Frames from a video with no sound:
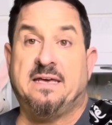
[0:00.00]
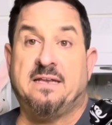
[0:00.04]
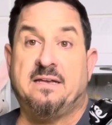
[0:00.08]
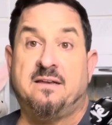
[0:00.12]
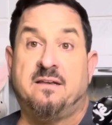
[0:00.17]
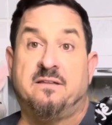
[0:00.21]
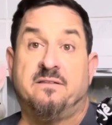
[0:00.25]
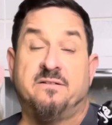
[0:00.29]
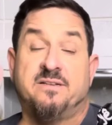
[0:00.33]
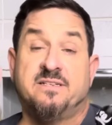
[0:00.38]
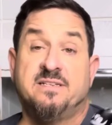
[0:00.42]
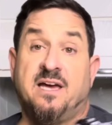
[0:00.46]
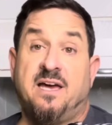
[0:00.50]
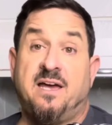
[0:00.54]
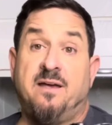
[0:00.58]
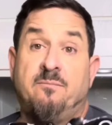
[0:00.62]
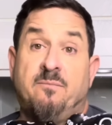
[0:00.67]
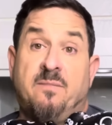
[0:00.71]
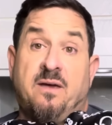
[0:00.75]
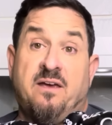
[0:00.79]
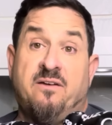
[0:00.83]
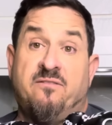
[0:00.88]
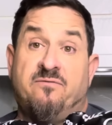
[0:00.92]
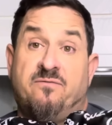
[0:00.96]
another
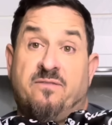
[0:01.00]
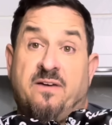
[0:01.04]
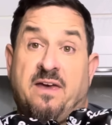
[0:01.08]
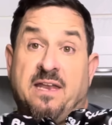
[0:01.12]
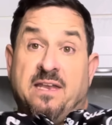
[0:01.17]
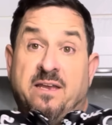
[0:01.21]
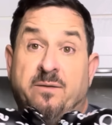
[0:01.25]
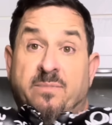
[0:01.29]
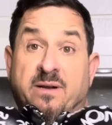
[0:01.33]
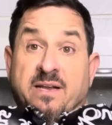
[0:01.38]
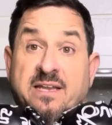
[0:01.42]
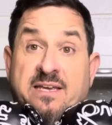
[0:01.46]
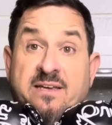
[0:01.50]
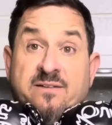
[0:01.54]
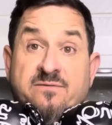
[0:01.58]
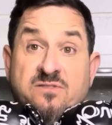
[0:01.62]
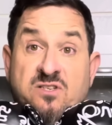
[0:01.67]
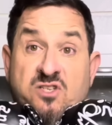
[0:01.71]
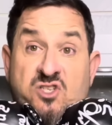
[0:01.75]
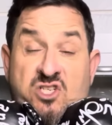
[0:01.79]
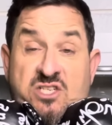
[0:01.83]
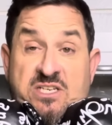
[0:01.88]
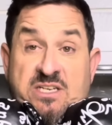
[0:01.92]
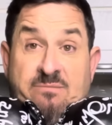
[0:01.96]
time if anybody gives
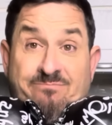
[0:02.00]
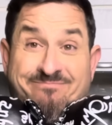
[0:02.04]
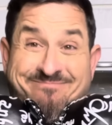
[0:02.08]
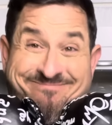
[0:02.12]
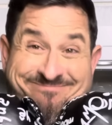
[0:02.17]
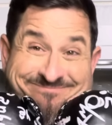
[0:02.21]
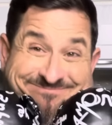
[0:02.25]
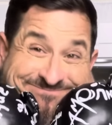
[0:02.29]
a shit.